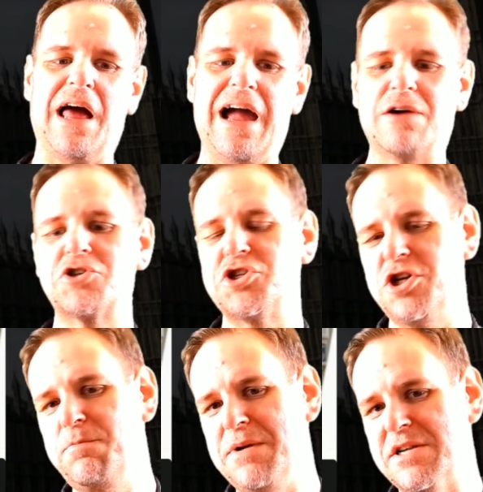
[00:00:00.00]
How
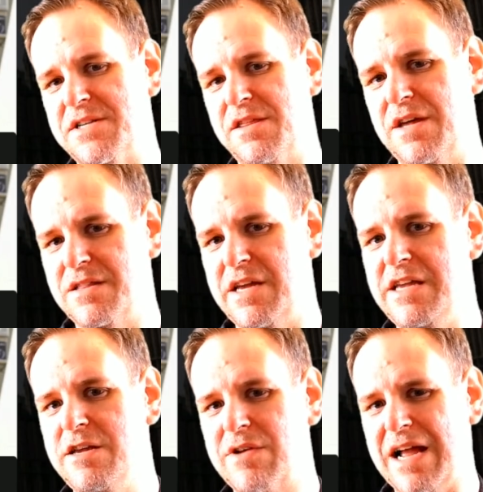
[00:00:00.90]
stupid does he think the
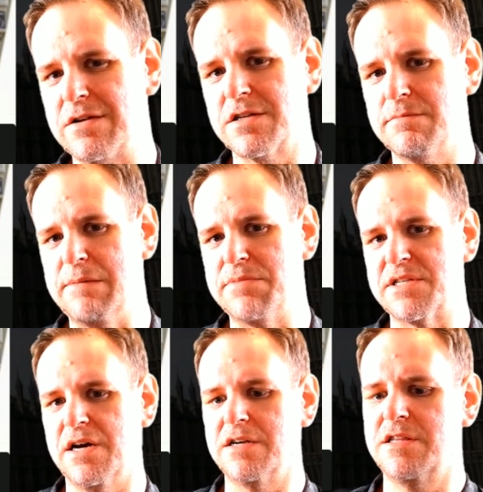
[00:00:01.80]
EU council members
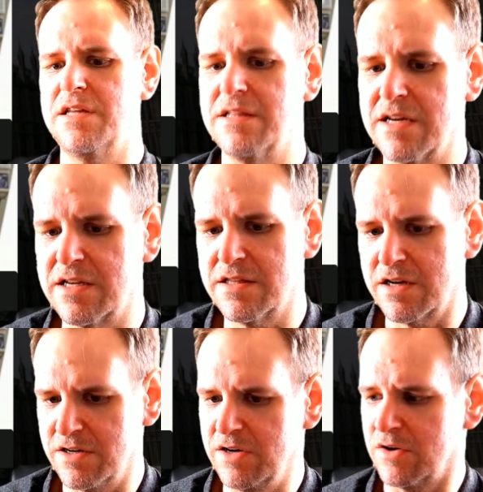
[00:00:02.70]
are? Do you think they're
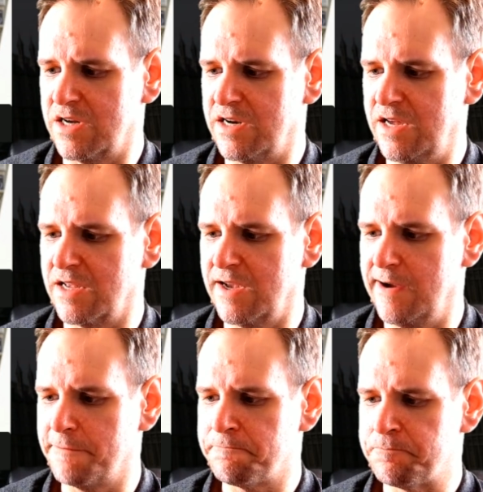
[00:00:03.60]
going to look at it and
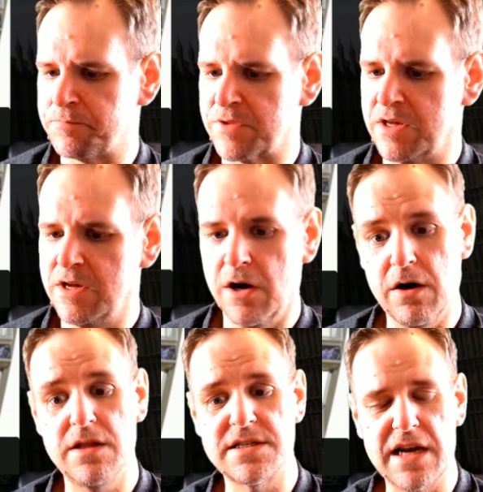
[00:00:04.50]
go,
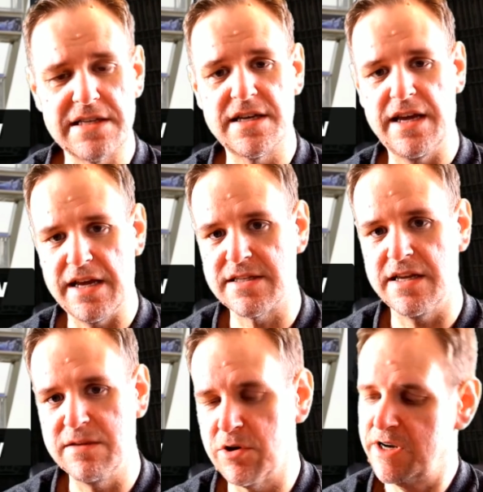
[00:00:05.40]
oh, there's a letter here
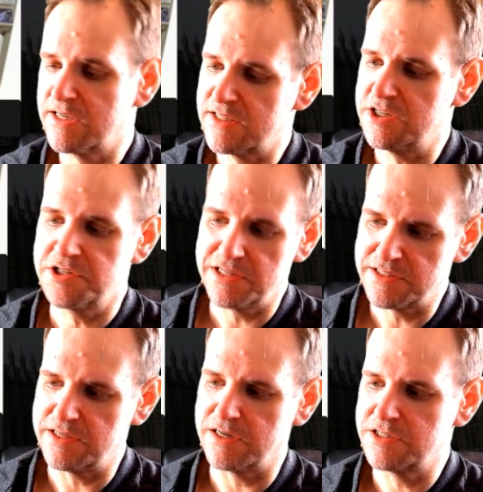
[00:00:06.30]
saying they want an extension.
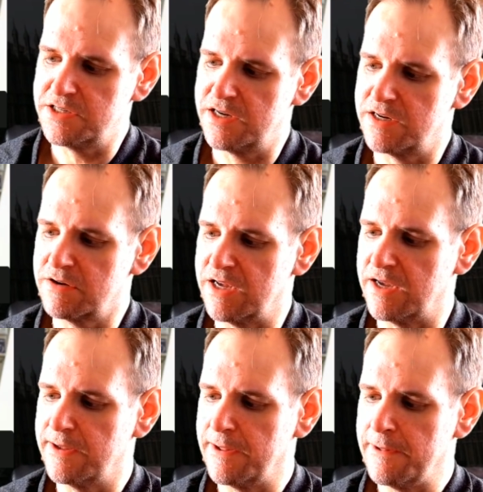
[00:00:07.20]
That's nice. Yeah,
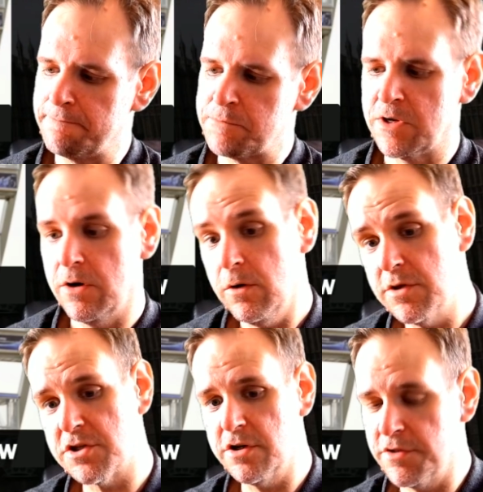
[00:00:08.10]
okay. Oh,
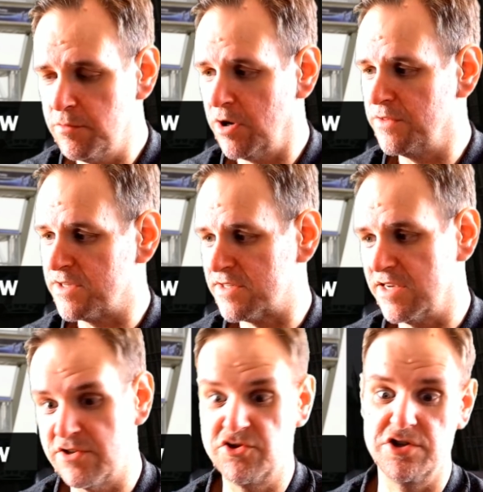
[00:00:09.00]
there's another one that
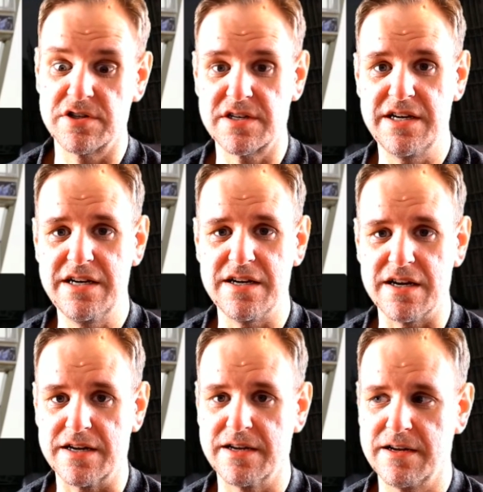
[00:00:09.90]
says, just
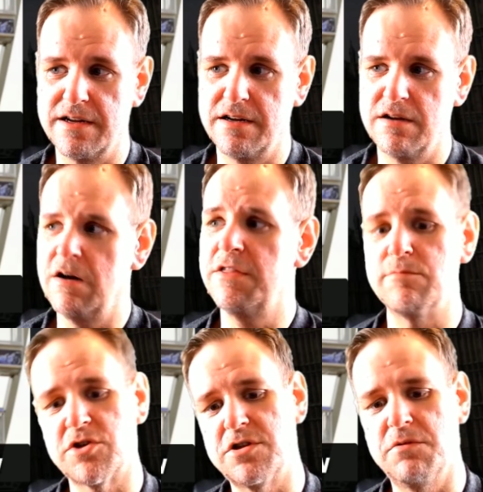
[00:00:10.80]
kidding. Oh, they
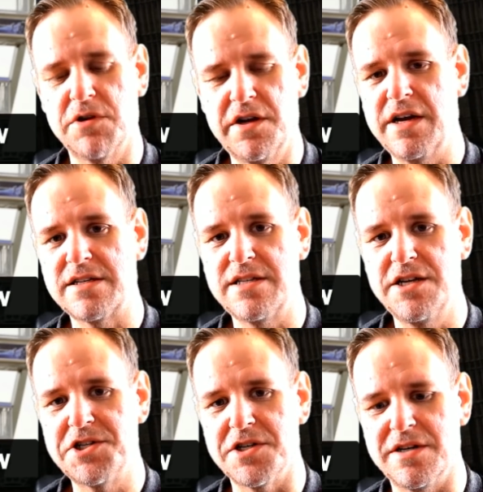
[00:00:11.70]
must not want an
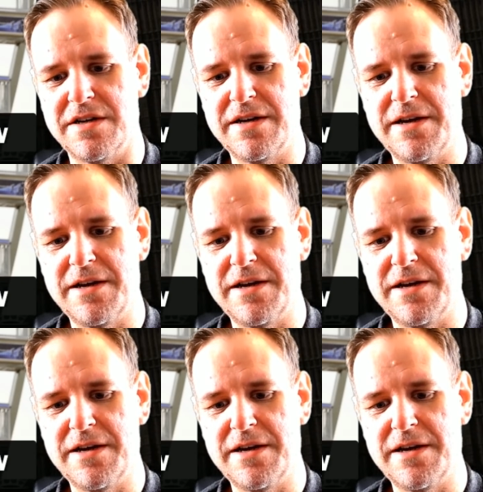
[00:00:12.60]
extension.